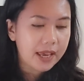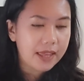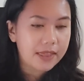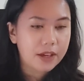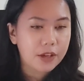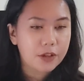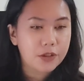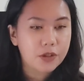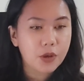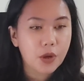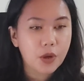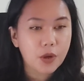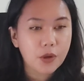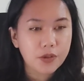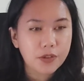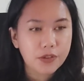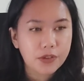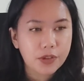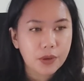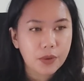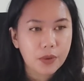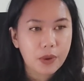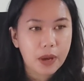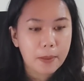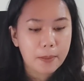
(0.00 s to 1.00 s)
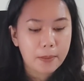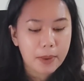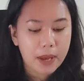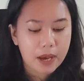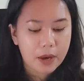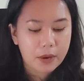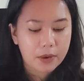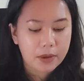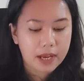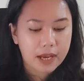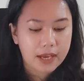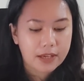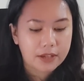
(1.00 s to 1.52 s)
And there's also
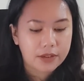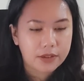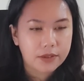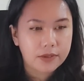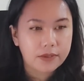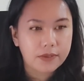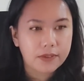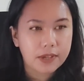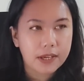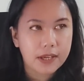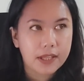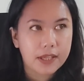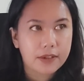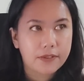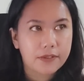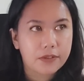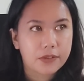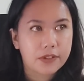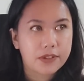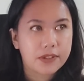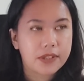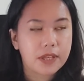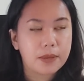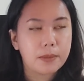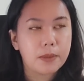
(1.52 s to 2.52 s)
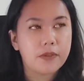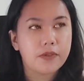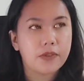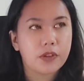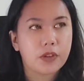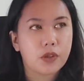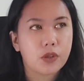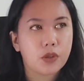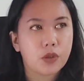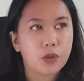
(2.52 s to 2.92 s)
about, I do feel that for some of you,